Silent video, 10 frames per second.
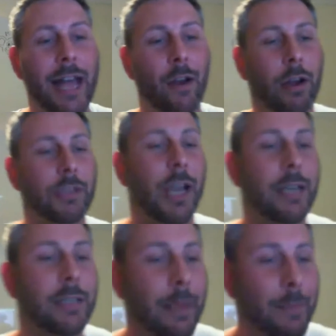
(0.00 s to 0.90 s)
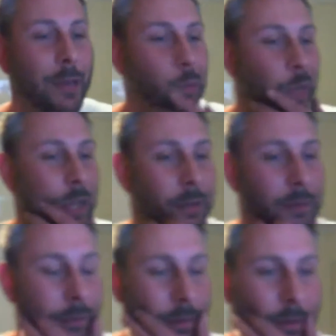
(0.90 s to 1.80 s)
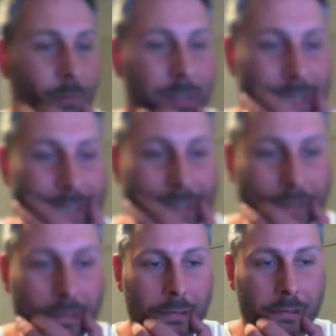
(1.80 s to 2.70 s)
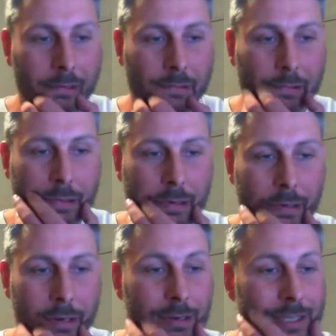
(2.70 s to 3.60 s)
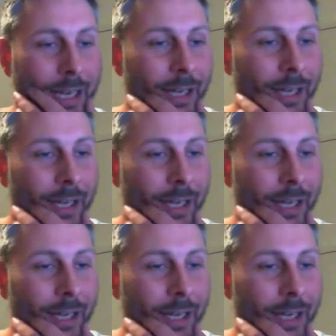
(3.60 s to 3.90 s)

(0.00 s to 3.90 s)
change that. Because we got, I don't want to say. Can I say it?